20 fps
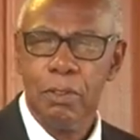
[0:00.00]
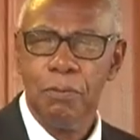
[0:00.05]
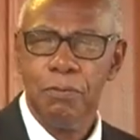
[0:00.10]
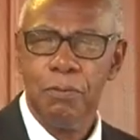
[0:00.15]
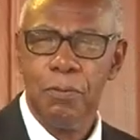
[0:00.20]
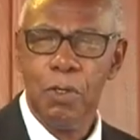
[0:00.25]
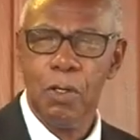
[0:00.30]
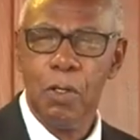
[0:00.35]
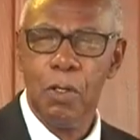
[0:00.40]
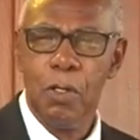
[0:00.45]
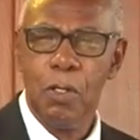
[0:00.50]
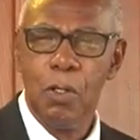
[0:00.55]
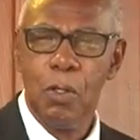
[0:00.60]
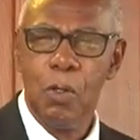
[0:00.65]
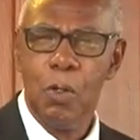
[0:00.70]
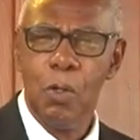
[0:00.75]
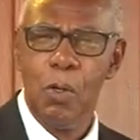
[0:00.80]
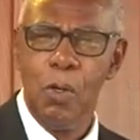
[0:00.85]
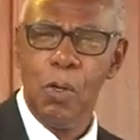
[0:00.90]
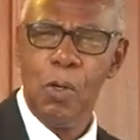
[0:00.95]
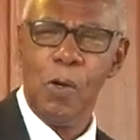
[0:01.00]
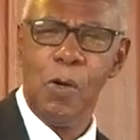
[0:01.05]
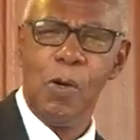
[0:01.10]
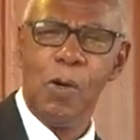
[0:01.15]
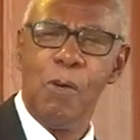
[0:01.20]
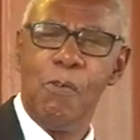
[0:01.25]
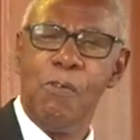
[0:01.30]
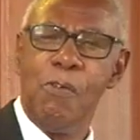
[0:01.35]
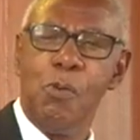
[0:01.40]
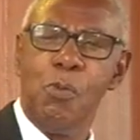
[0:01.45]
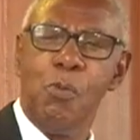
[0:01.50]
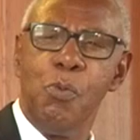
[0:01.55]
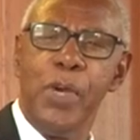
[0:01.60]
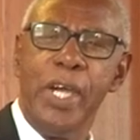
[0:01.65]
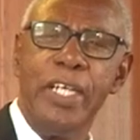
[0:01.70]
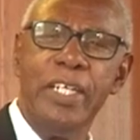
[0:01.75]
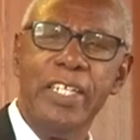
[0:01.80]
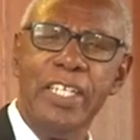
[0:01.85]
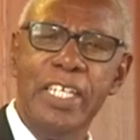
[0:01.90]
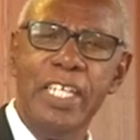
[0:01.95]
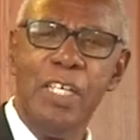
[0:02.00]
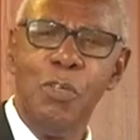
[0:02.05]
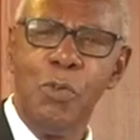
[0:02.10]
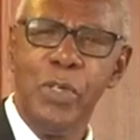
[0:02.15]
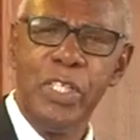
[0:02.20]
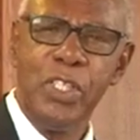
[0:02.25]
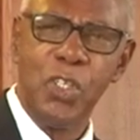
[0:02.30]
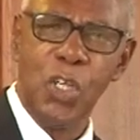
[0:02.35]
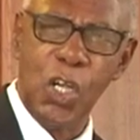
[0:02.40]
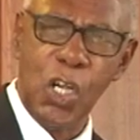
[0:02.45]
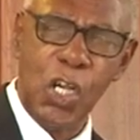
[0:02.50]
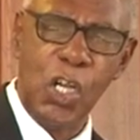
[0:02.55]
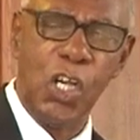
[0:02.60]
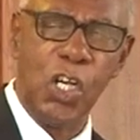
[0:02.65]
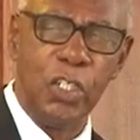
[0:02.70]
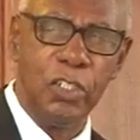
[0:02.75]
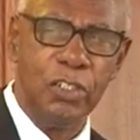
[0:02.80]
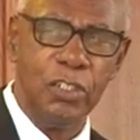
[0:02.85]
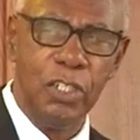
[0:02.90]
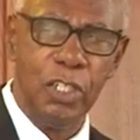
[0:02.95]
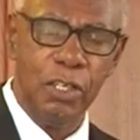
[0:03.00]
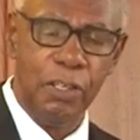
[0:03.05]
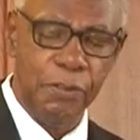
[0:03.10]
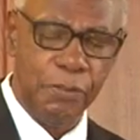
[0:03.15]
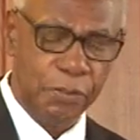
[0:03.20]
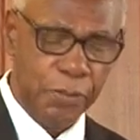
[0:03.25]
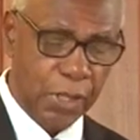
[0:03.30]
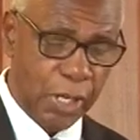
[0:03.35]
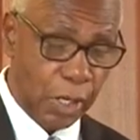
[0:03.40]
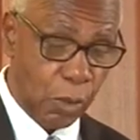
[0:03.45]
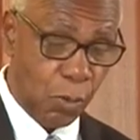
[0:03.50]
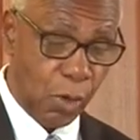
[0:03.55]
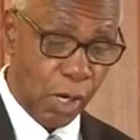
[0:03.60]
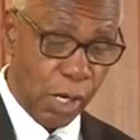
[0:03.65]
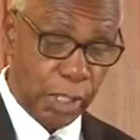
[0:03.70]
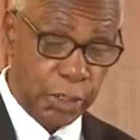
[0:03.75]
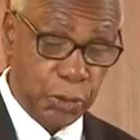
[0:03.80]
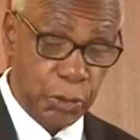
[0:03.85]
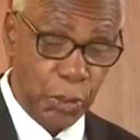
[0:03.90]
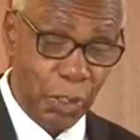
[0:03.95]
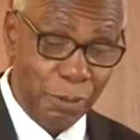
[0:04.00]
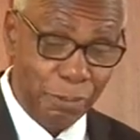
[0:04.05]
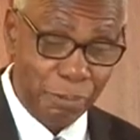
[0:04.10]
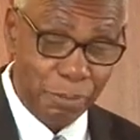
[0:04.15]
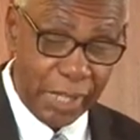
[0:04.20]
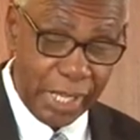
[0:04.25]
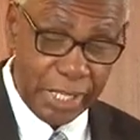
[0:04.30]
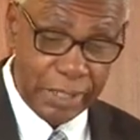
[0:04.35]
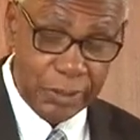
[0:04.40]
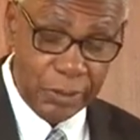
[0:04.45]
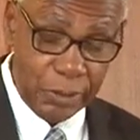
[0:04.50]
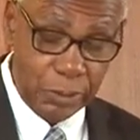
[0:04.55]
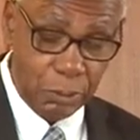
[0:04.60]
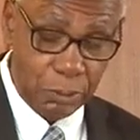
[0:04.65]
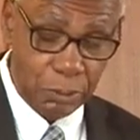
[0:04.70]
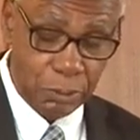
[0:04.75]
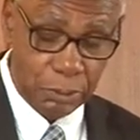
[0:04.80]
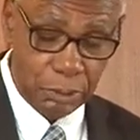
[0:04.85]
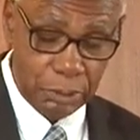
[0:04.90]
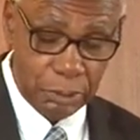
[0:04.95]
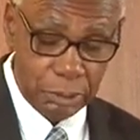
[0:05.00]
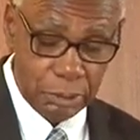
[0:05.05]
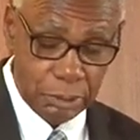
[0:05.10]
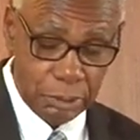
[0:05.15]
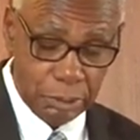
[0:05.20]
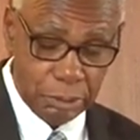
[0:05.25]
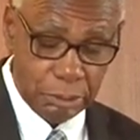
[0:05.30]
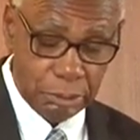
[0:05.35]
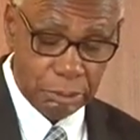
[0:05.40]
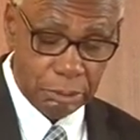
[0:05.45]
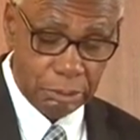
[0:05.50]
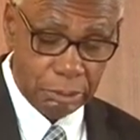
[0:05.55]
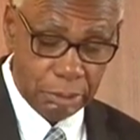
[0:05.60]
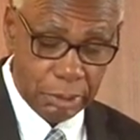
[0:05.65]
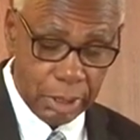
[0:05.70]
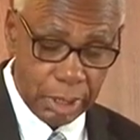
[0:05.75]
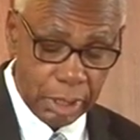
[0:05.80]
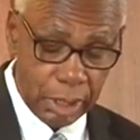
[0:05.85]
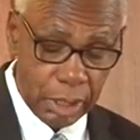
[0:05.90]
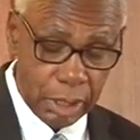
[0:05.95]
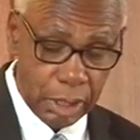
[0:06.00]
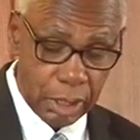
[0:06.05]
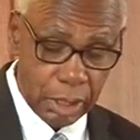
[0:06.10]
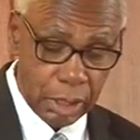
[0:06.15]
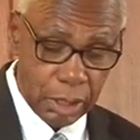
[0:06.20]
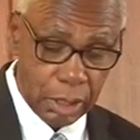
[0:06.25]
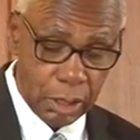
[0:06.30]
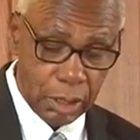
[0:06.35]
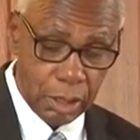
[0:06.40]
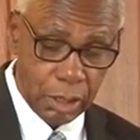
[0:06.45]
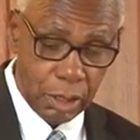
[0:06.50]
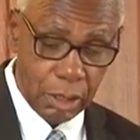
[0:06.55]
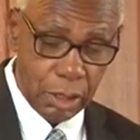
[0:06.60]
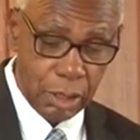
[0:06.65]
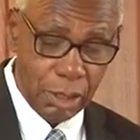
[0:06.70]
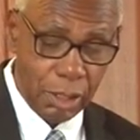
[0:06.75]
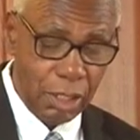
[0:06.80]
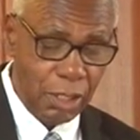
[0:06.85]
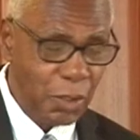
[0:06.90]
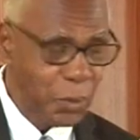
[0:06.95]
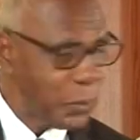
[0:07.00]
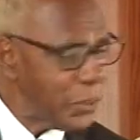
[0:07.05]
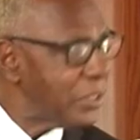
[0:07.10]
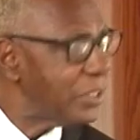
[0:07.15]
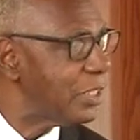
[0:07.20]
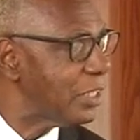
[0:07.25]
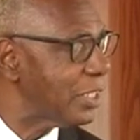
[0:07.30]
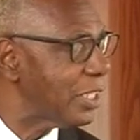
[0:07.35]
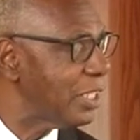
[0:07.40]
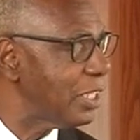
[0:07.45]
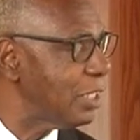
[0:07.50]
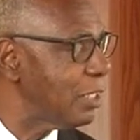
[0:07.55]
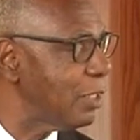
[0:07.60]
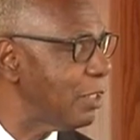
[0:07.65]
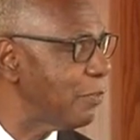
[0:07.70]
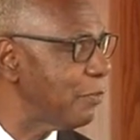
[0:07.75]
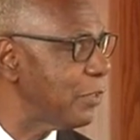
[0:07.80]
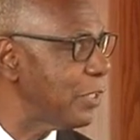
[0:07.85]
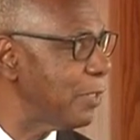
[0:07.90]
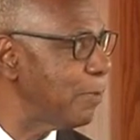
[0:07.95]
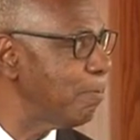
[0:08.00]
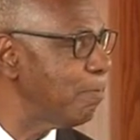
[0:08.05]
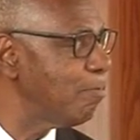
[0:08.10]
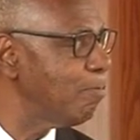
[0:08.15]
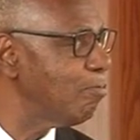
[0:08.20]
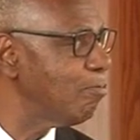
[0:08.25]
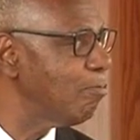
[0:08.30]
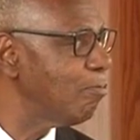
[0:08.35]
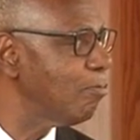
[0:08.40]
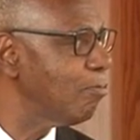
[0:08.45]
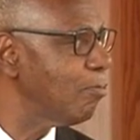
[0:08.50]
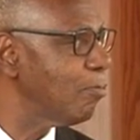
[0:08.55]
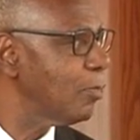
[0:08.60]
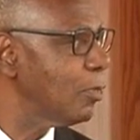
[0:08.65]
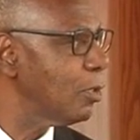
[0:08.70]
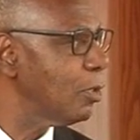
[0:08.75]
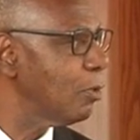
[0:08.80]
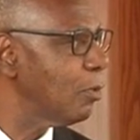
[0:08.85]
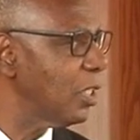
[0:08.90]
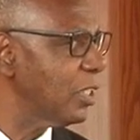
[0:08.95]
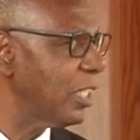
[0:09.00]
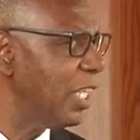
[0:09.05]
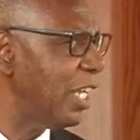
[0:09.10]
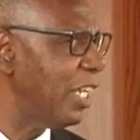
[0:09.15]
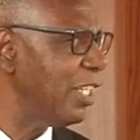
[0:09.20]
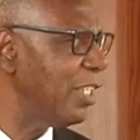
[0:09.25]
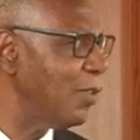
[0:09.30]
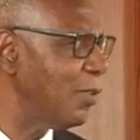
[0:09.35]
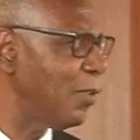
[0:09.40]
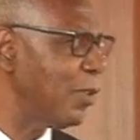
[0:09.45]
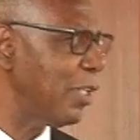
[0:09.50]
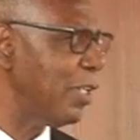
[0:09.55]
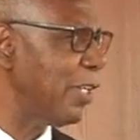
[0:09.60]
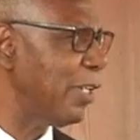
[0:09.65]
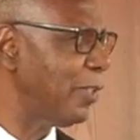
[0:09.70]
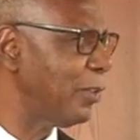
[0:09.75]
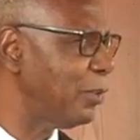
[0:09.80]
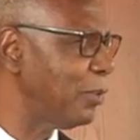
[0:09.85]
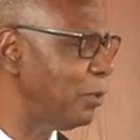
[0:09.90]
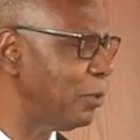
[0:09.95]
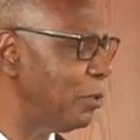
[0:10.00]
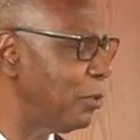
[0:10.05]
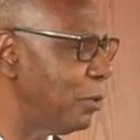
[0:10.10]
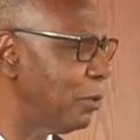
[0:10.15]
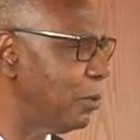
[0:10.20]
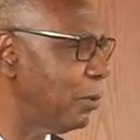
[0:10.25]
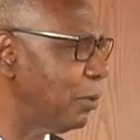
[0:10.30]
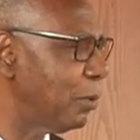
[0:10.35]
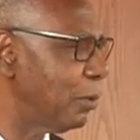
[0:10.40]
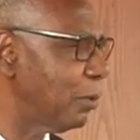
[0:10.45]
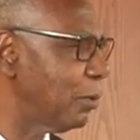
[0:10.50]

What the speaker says: For when he returned, there were some men who were critical of him. What are you here to do?